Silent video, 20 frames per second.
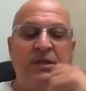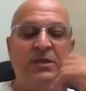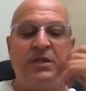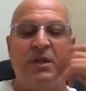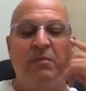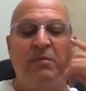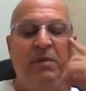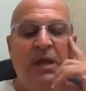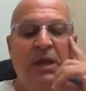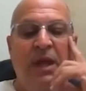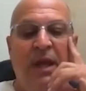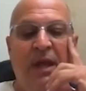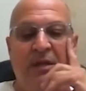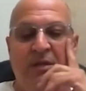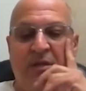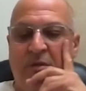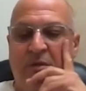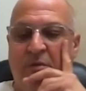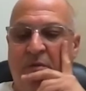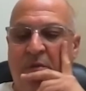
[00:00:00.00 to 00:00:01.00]
somebody
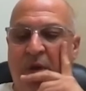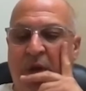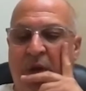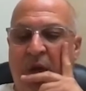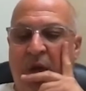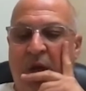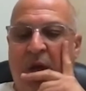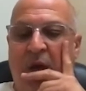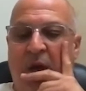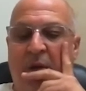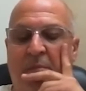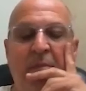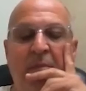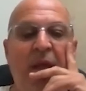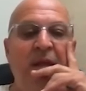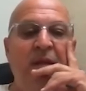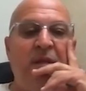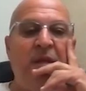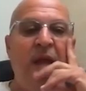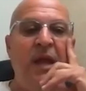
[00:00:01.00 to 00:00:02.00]
has to
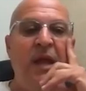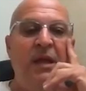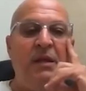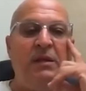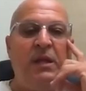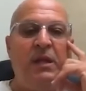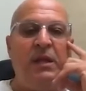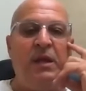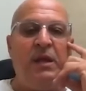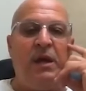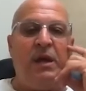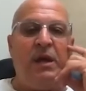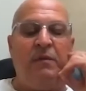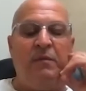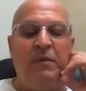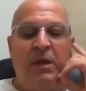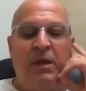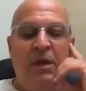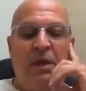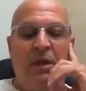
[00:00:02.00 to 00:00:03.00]
maintain the
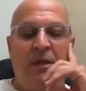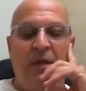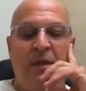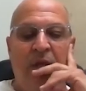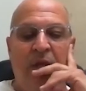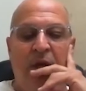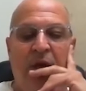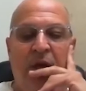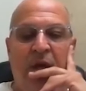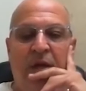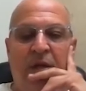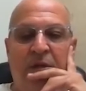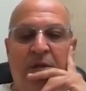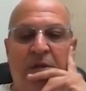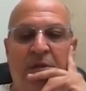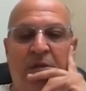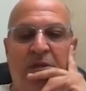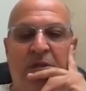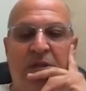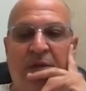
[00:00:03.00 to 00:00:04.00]

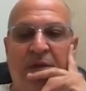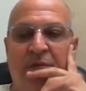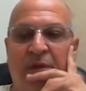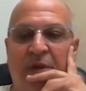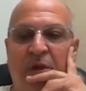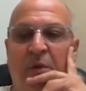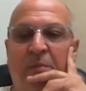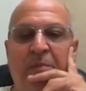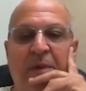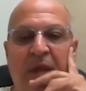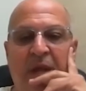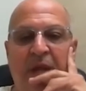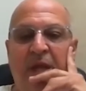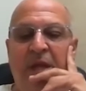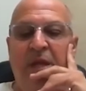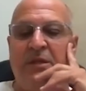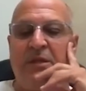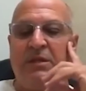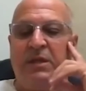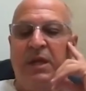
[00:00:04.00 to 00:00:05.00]
civil
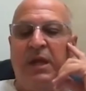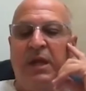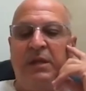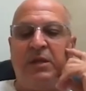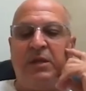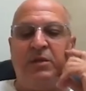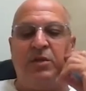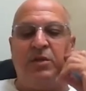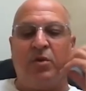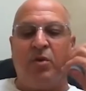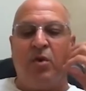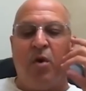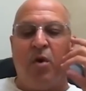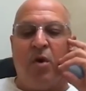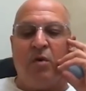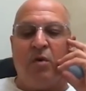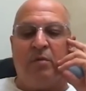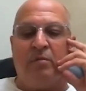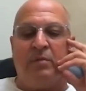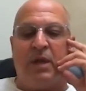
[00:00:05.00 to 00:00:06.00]
obedience and the
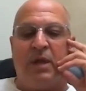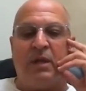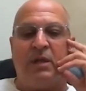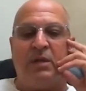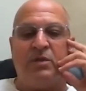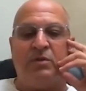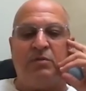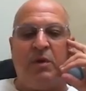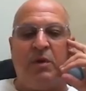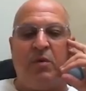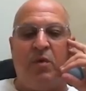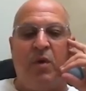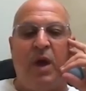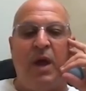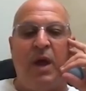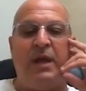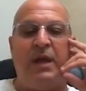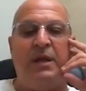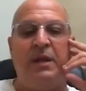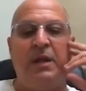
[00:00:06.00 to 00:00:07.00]
decorum that is
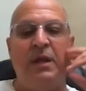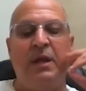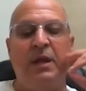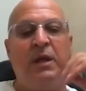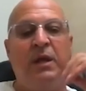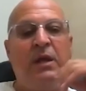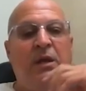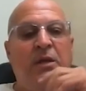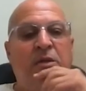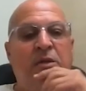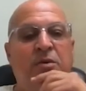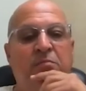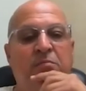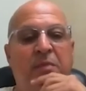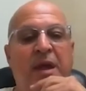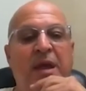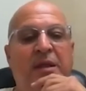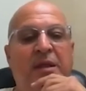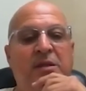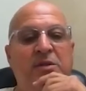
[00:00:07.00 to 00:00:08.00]
required to
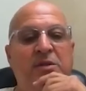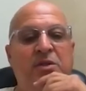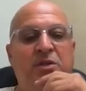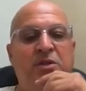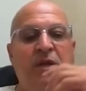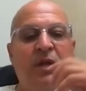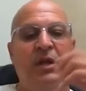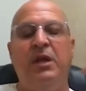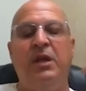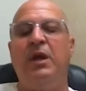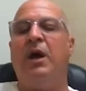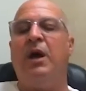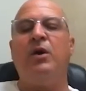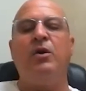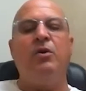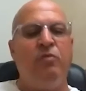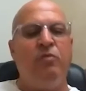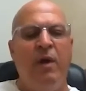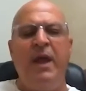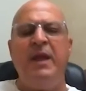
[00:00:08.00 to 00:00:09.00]
make this city a
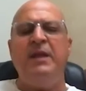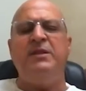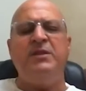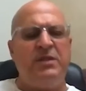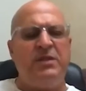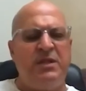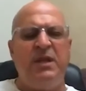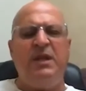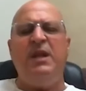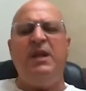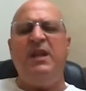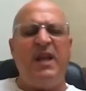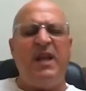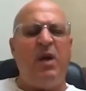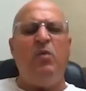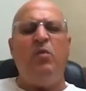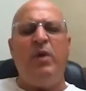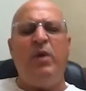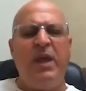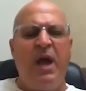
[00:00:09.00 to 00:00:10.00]
great city
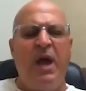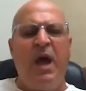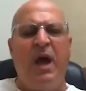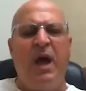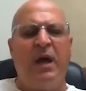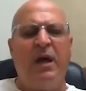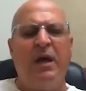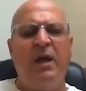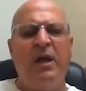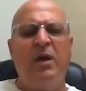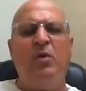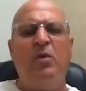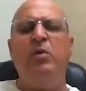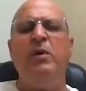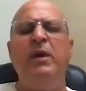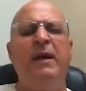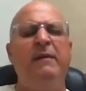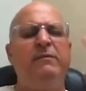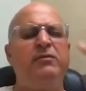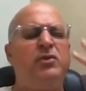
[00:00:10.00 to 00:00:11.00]
that we are. We
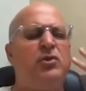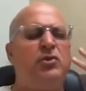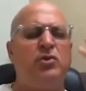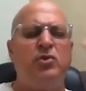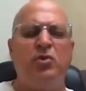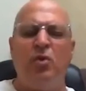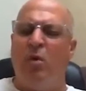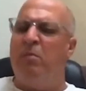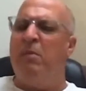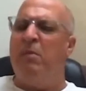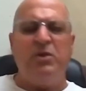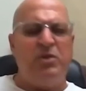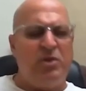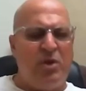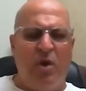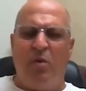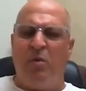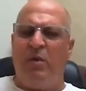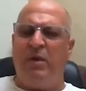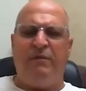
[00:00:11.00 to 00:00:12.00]
have so much
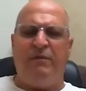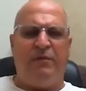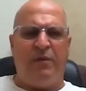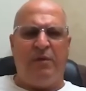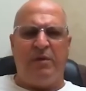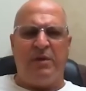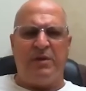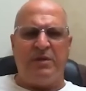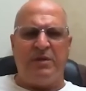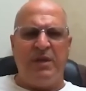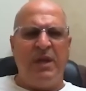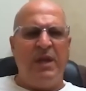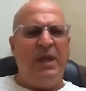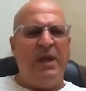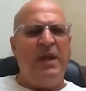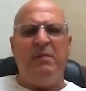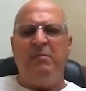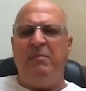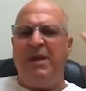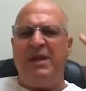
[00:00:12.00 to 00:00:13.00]
going for us,
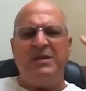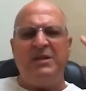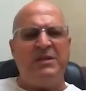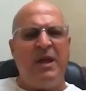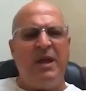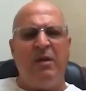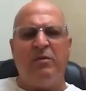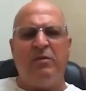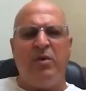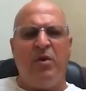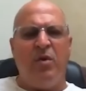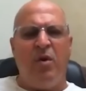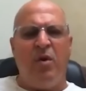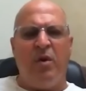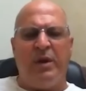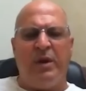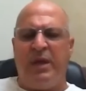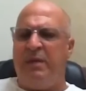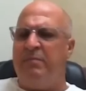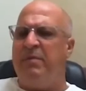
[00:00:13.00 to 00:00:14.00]
and it may sound
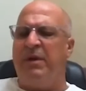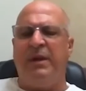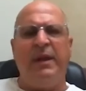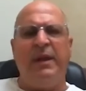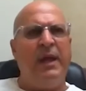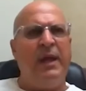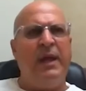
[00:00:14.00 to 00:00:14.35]
corny, but